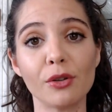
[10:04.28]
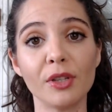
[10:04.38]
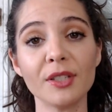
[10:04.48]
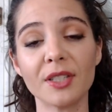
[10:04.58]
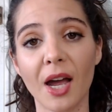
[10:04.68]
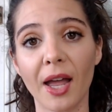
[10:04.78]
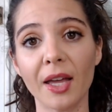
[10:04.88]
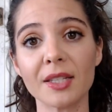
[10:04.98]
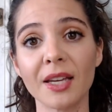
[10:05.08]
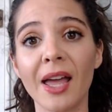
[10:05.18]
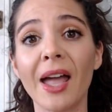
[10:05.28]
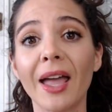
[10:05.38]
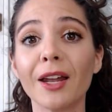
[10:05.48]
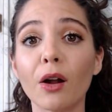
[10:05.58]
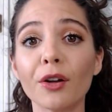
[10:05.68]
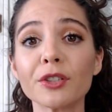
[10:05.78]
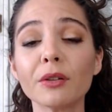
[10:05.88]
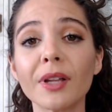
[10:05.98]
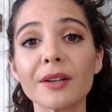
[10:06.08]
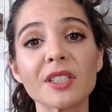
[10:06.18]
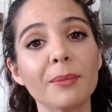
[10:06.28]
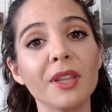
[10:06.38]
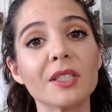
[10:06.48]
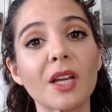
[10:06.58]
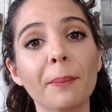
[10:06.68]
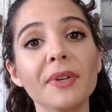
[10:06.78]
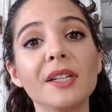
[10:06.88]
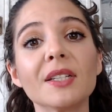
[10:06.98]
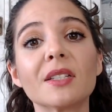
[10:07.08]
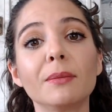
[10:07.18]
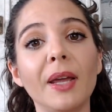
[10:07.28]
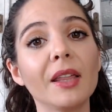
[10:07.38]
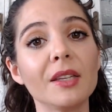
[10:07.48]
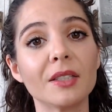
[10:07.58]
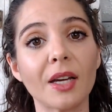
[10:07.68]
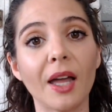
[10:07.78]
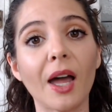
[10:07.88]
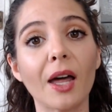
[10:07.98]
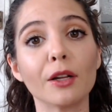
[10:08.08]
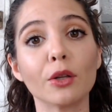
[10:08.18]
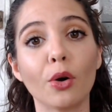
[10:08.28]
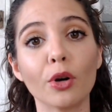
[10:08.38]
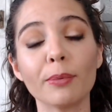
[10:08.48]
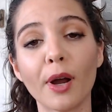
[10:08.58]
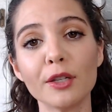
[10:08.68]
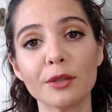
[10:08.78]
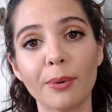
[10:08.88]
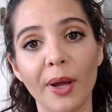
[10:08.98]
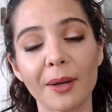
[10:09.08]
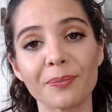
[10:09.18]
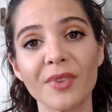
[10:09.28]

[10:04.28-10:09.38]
to these diets and it also allows some of these companies to make these diets at a lower price point.